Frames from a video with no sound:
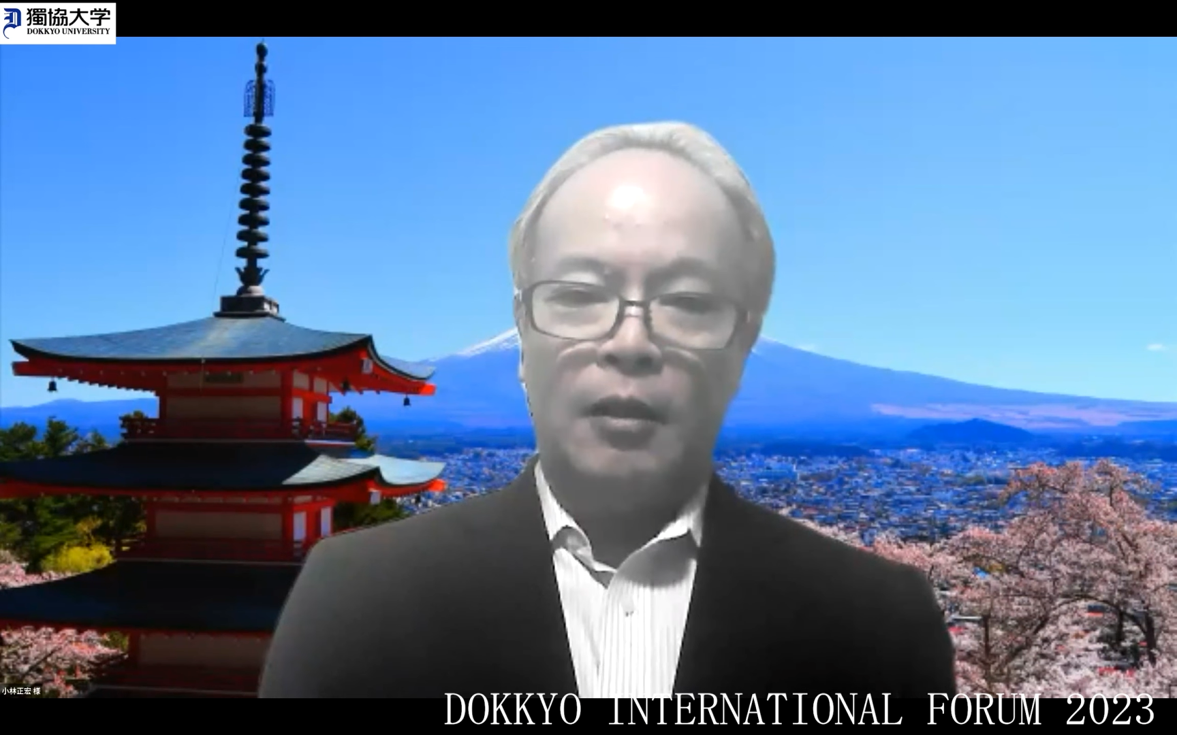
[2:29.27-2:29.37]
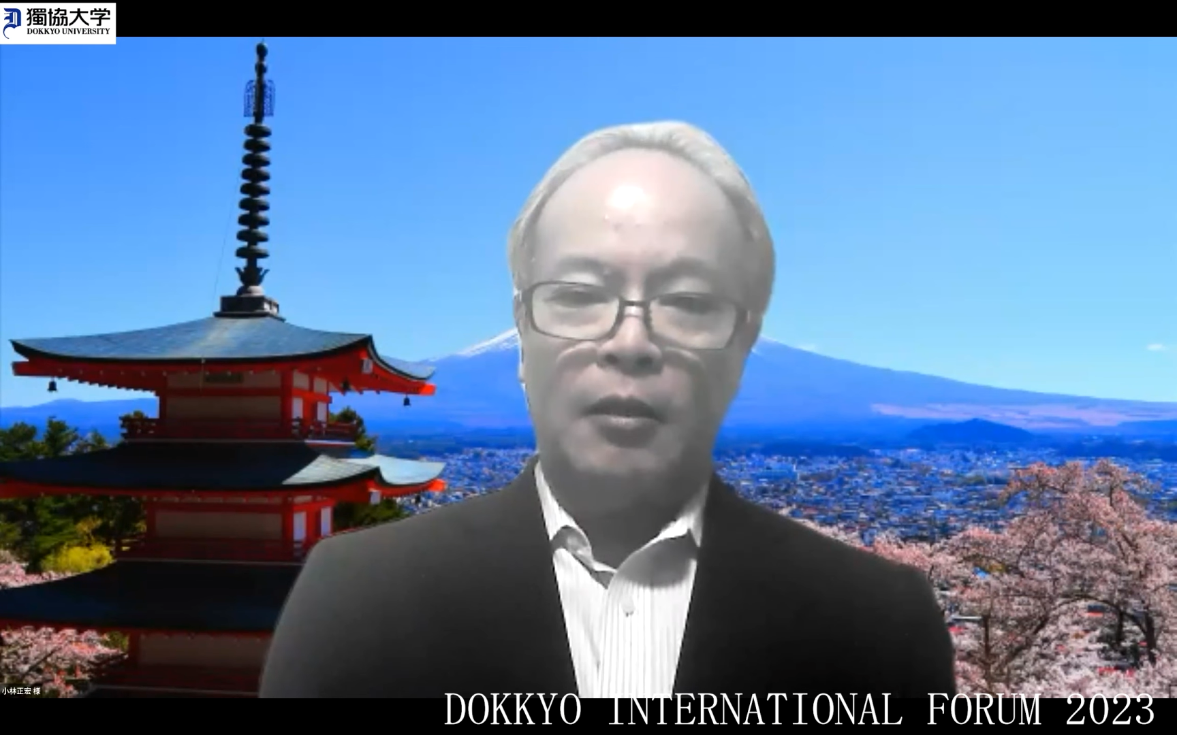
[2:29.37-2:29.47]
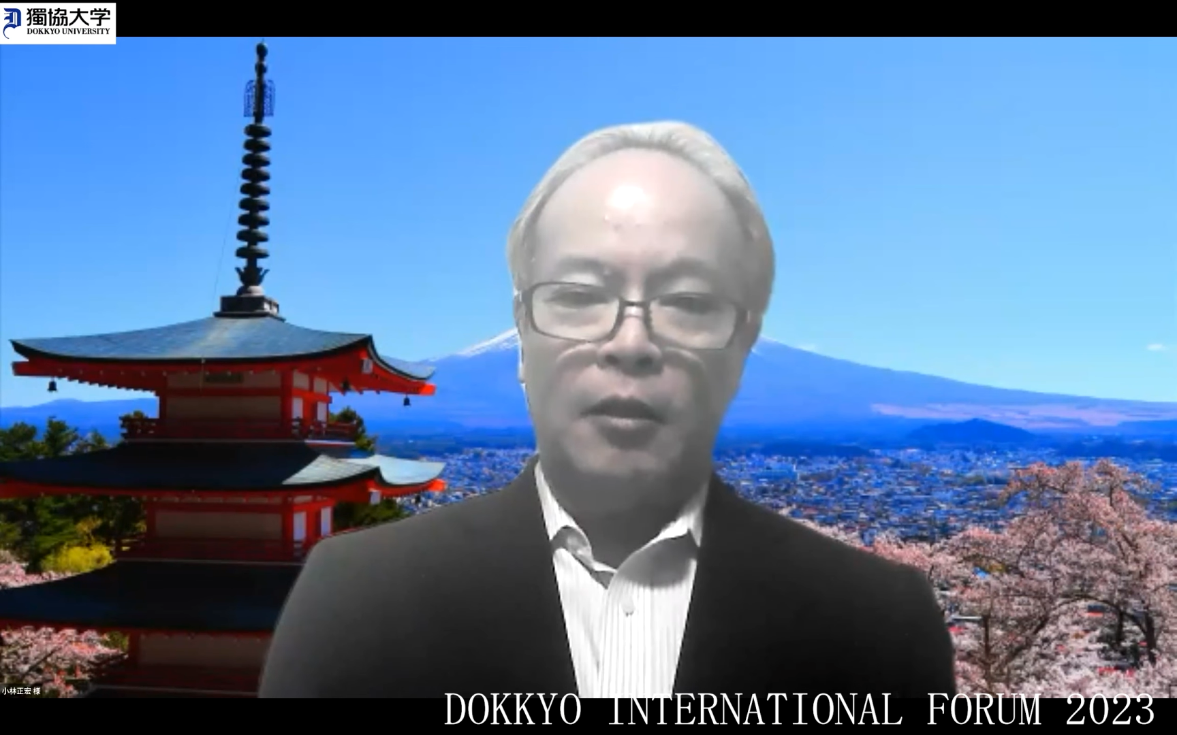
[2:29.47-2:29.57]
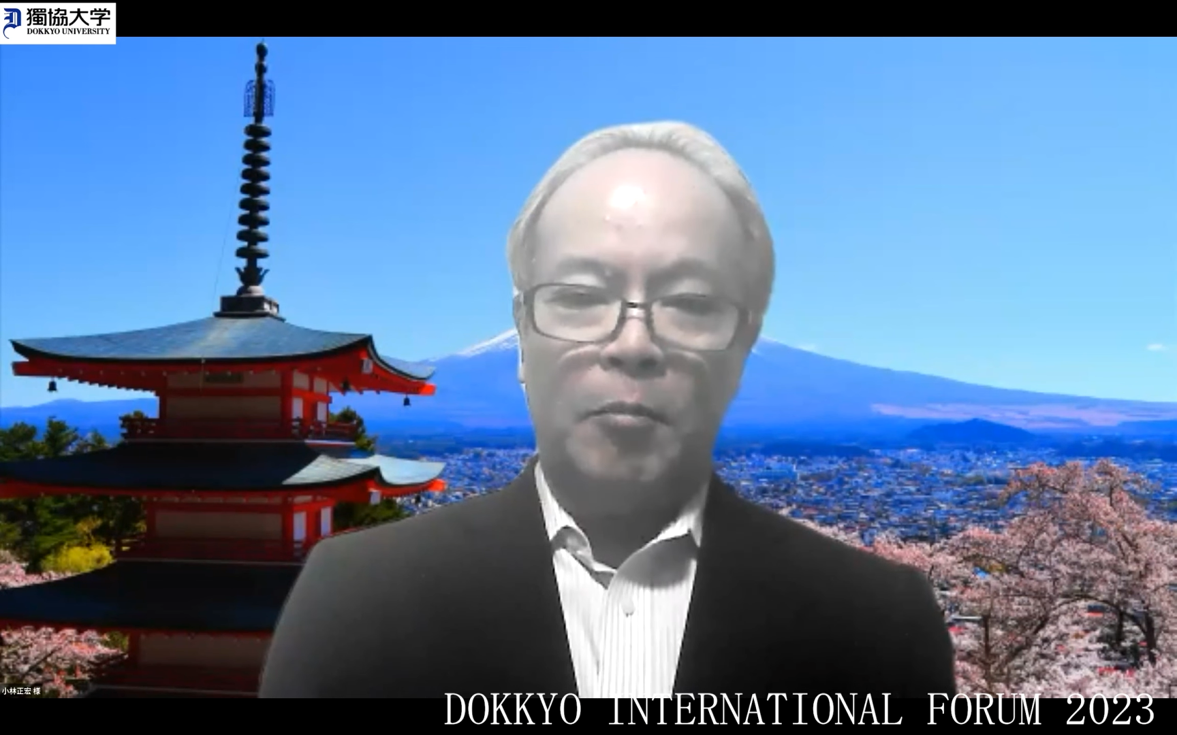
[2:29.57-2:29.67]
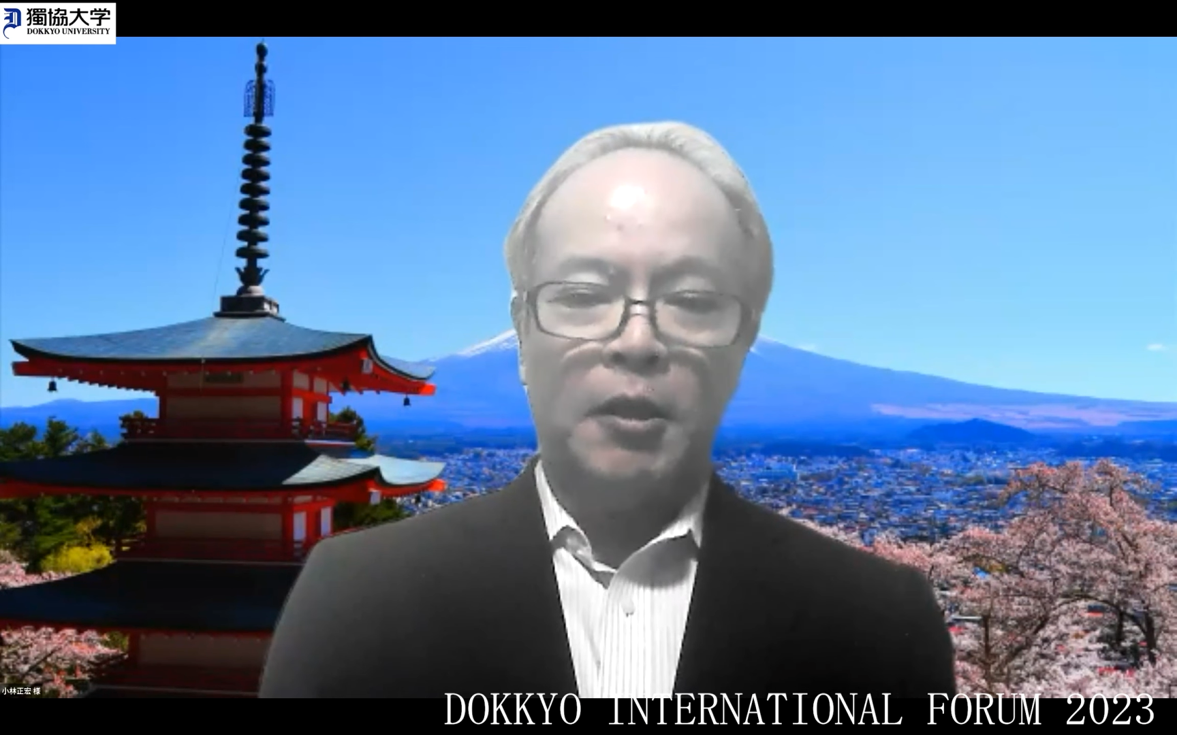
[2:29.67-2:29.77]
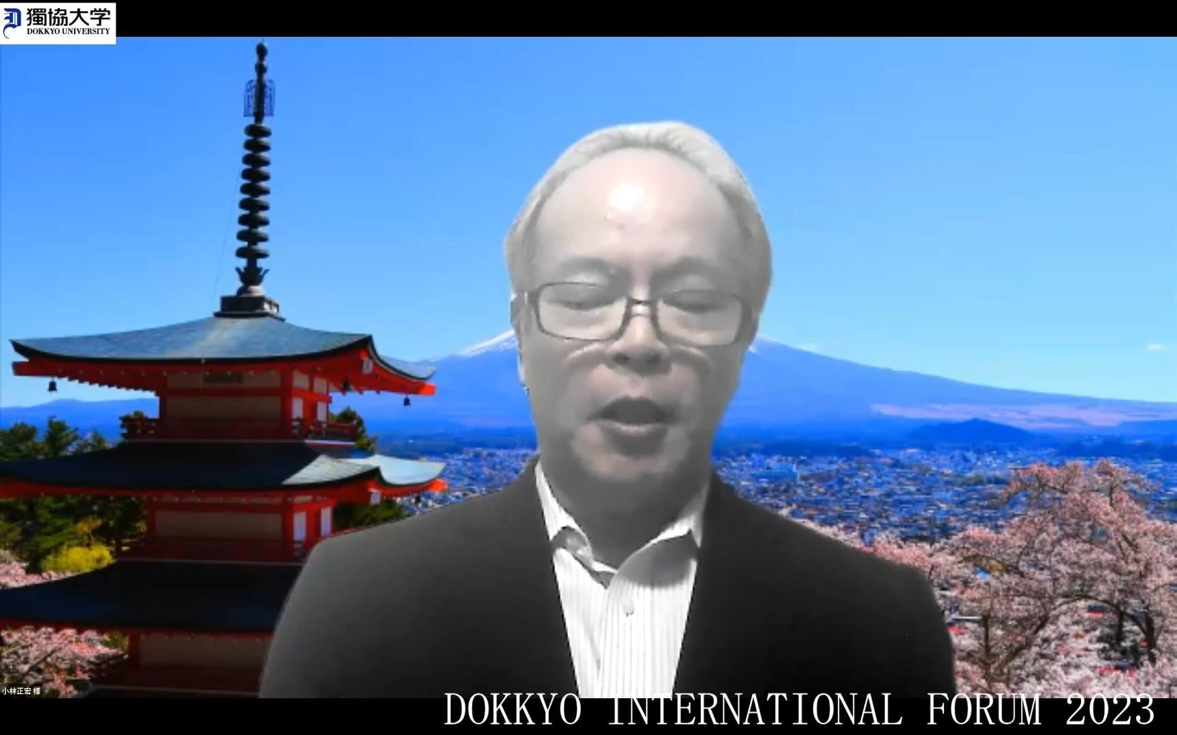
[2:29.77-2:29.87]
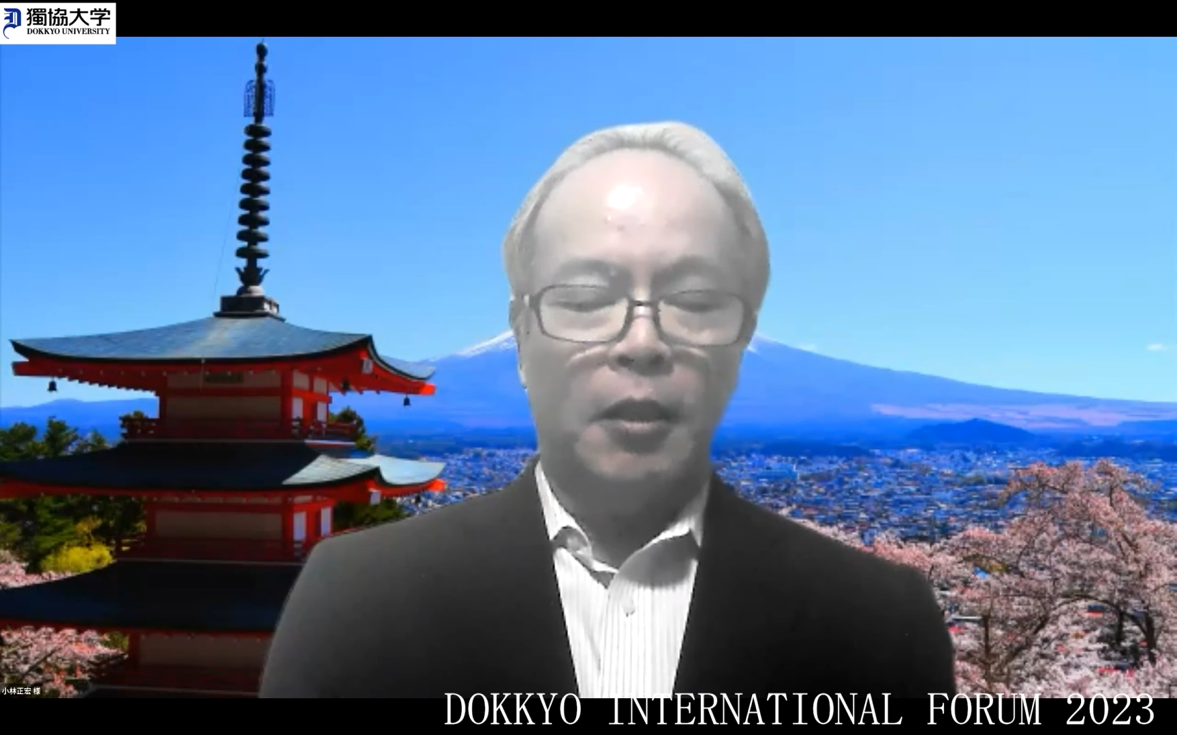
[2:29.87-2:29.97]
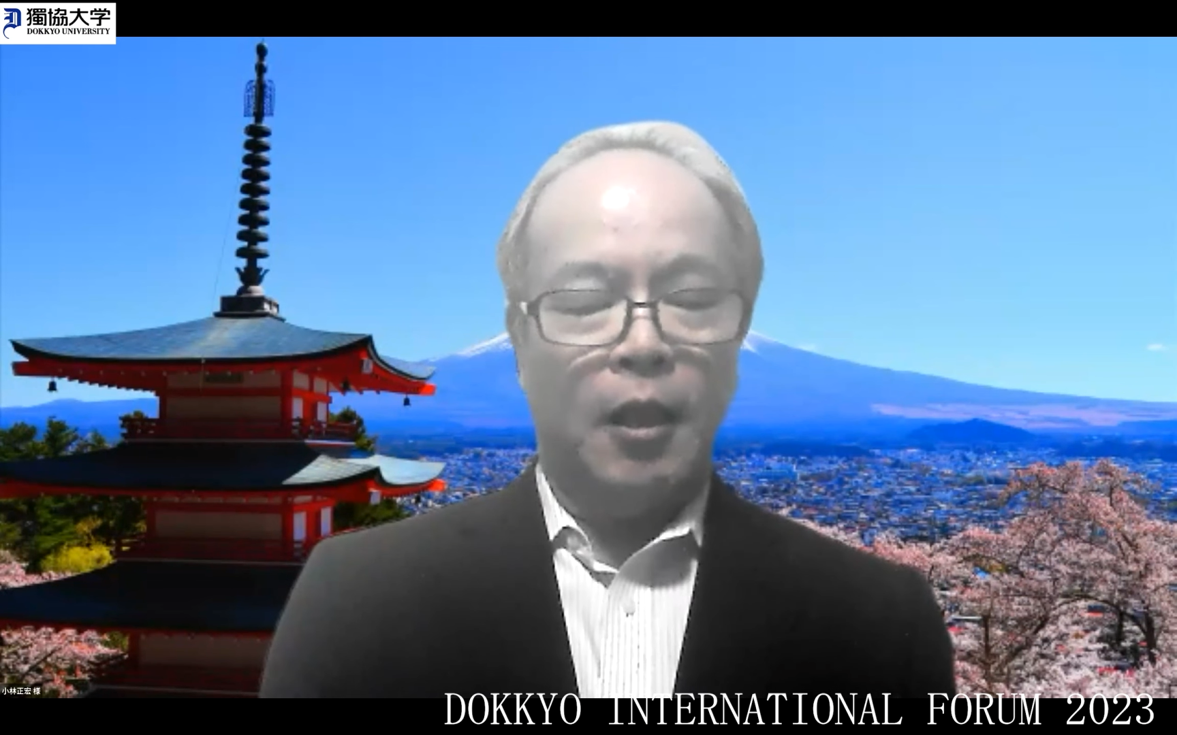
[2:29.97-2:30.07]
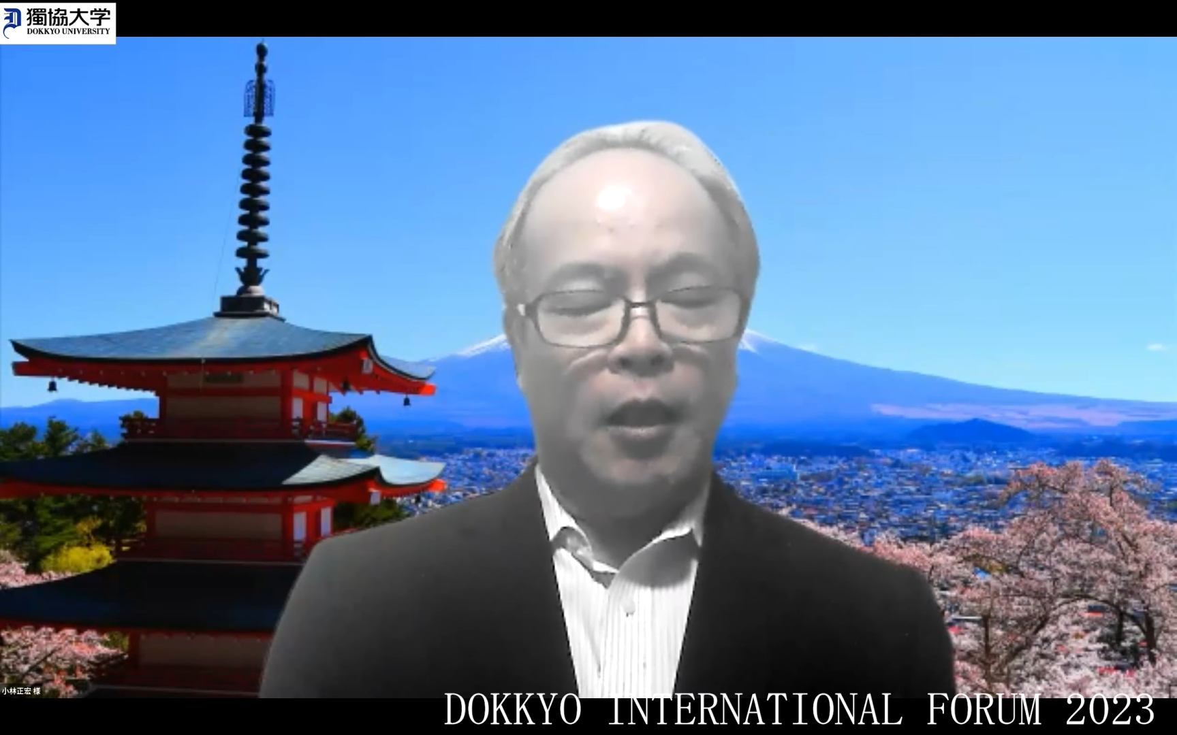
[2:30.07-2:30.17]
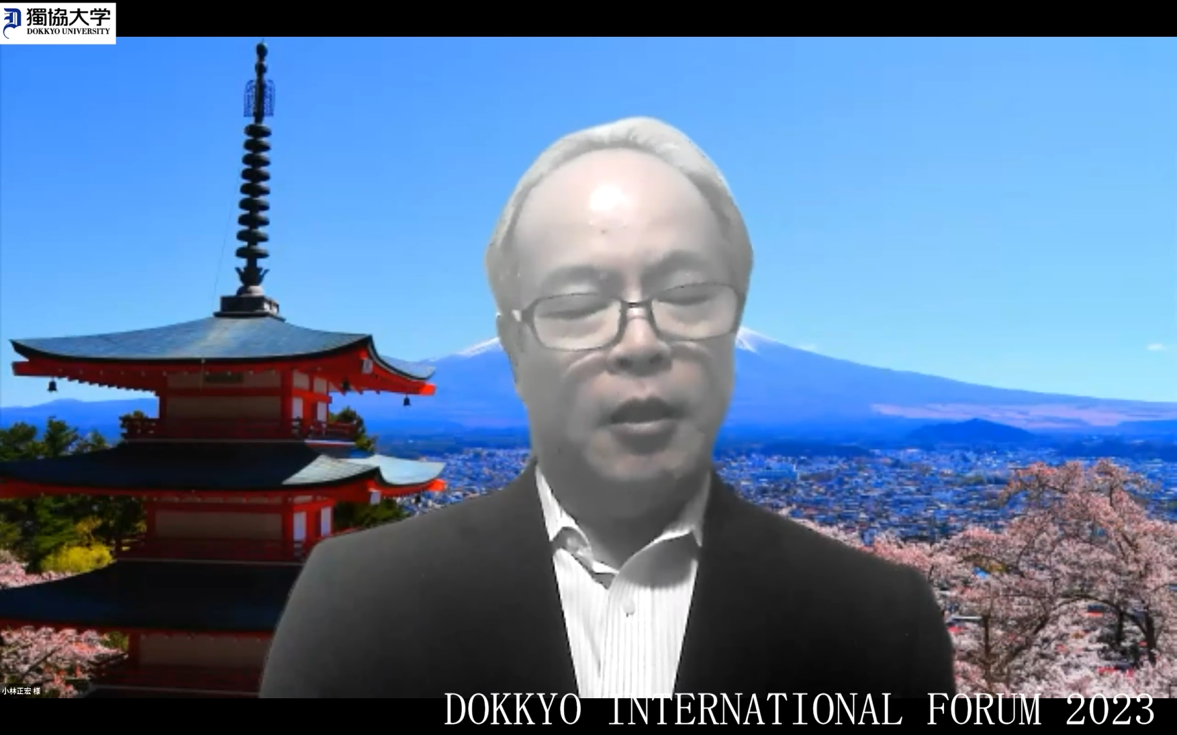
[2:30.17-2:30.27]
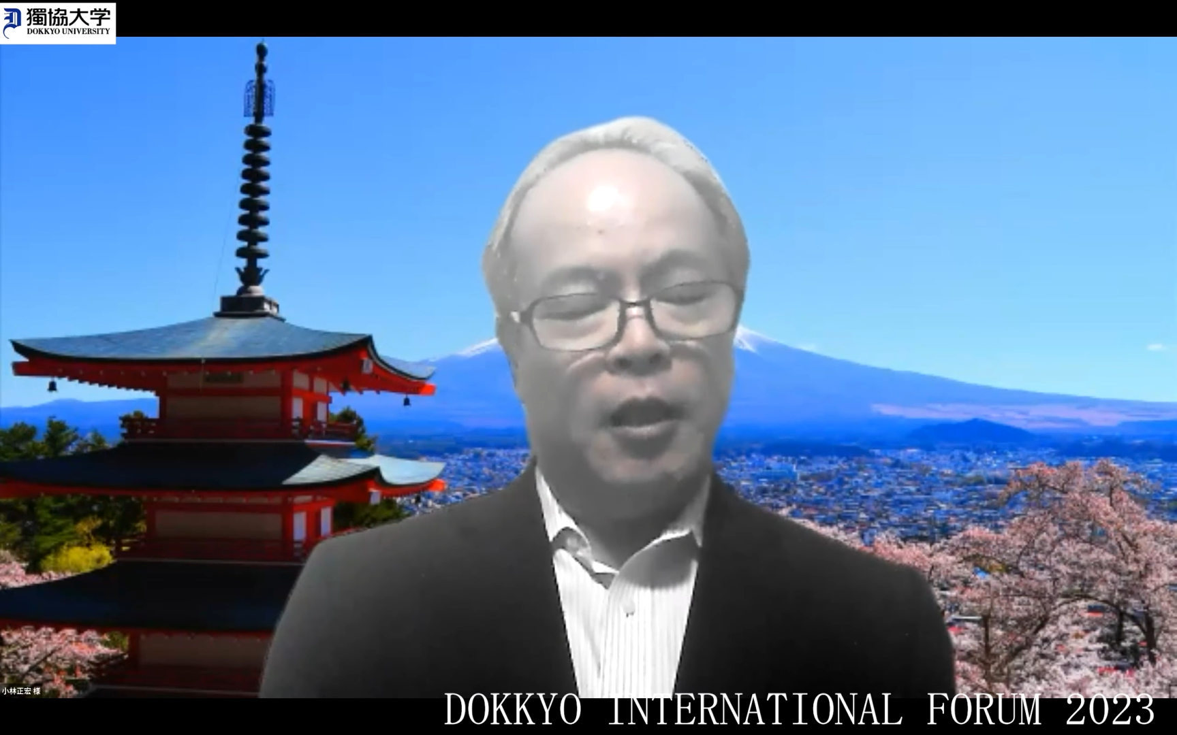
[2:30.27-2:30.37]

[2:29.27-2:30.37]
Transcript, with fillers: flat thirty-five